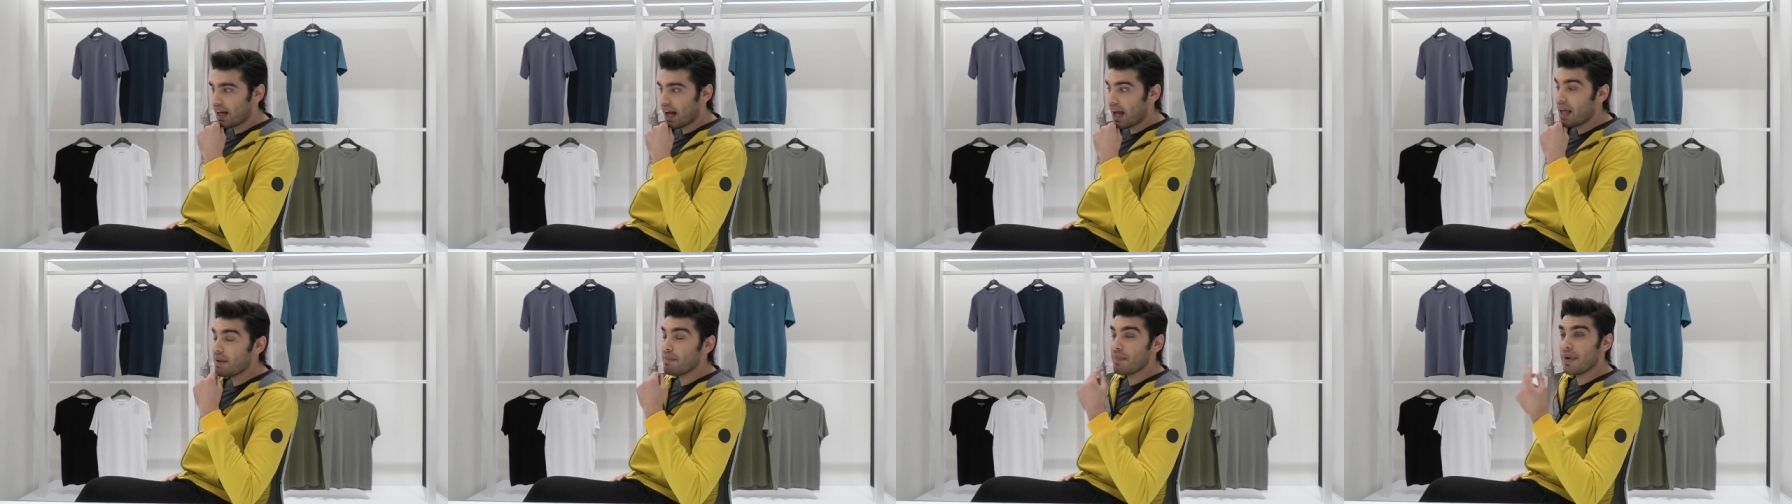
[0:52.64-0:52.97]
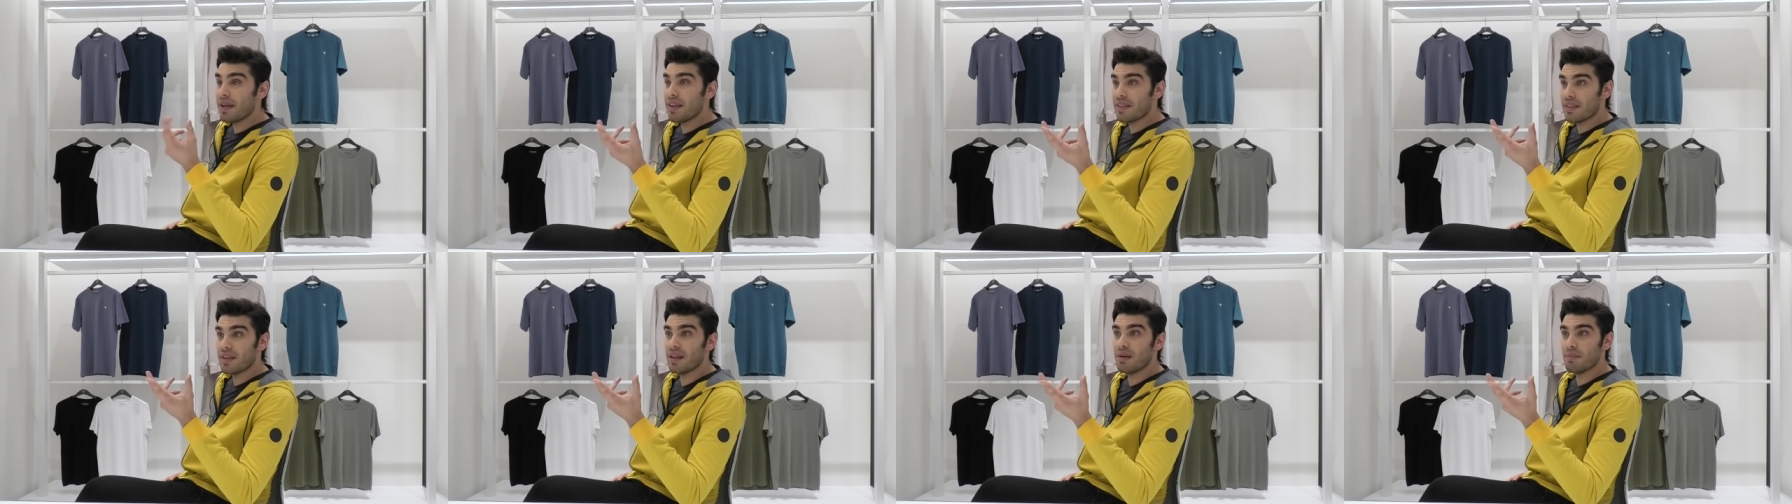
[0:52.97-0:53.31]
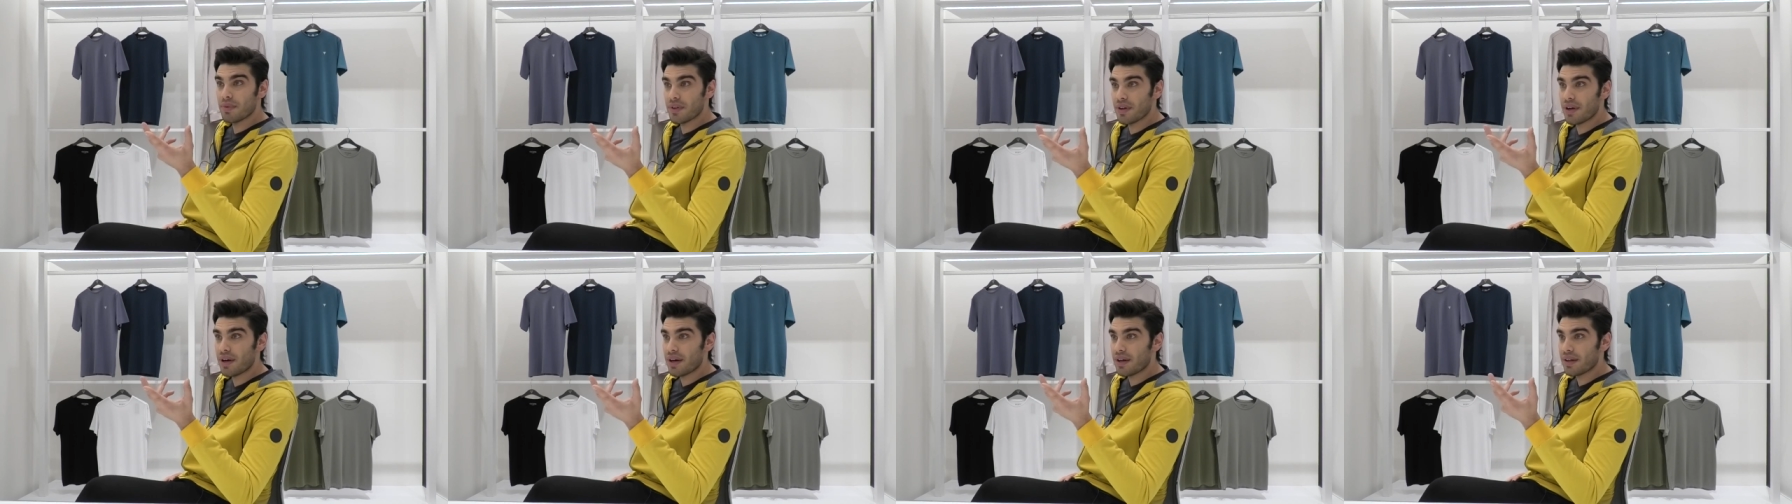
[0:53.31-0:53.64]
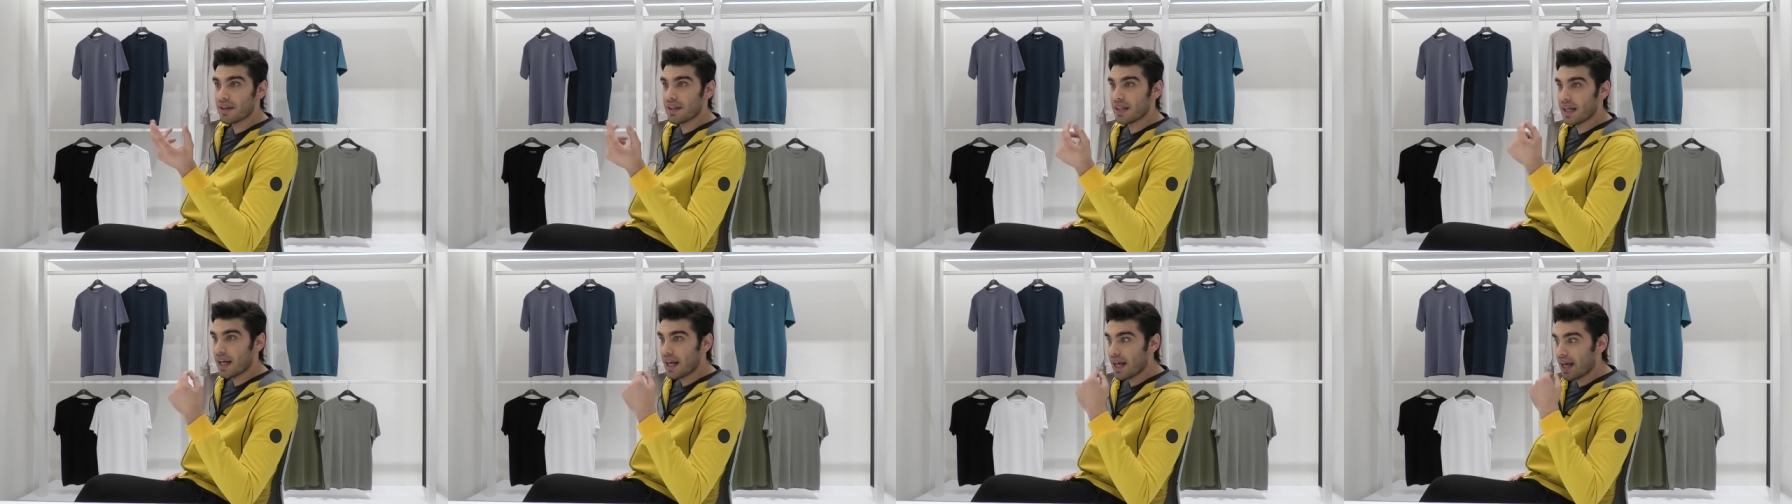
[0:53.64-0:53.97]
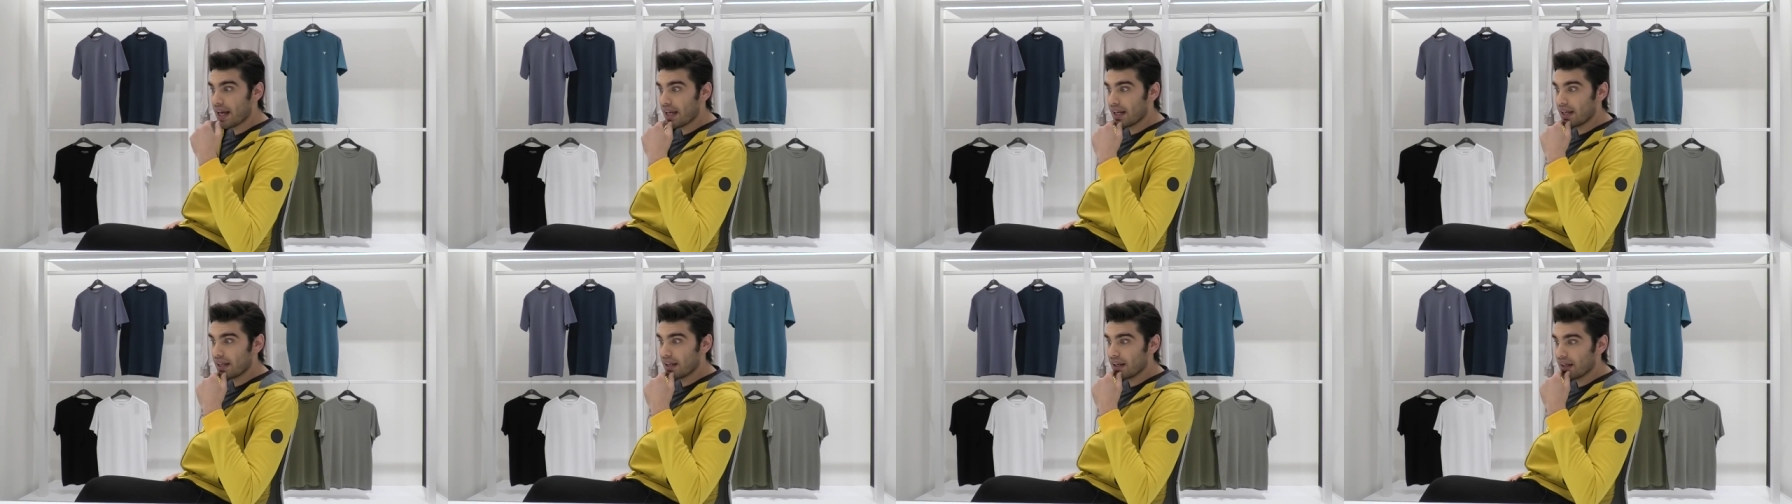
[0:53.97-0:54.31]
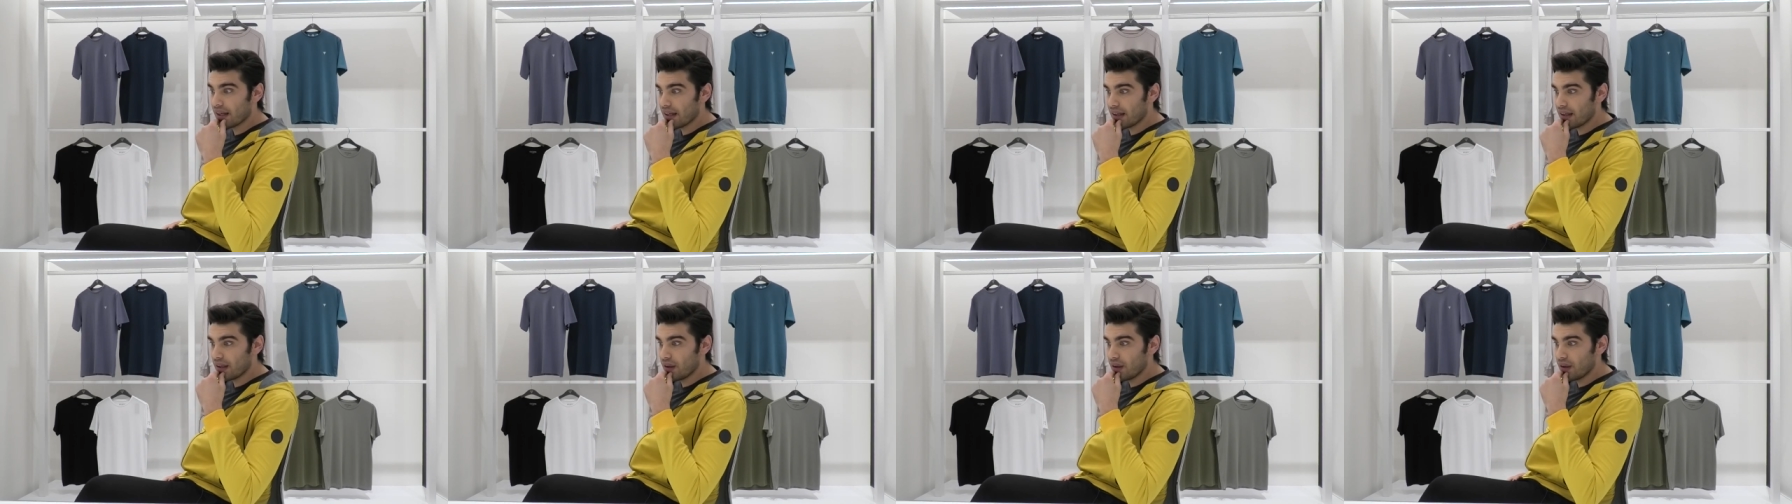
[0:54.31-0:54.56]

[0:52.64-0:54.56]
I meet him there and uh,